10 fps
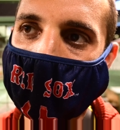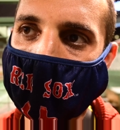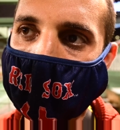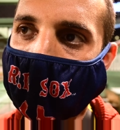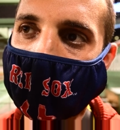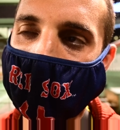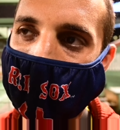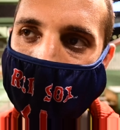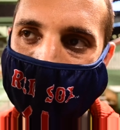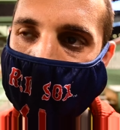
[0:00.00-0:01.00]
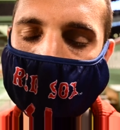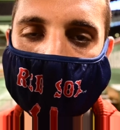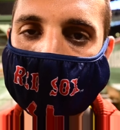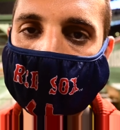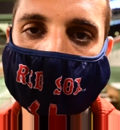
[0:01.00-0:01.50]
a full-on action
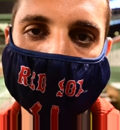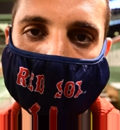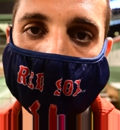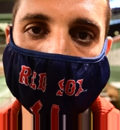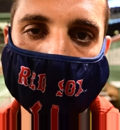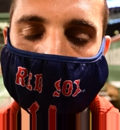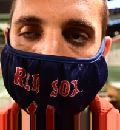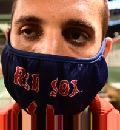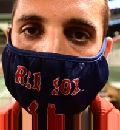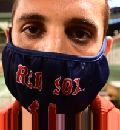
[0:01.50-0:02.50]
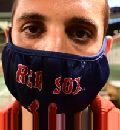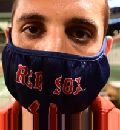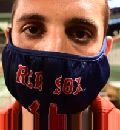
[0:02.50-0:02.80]
sequence of 20 or 30 photos in a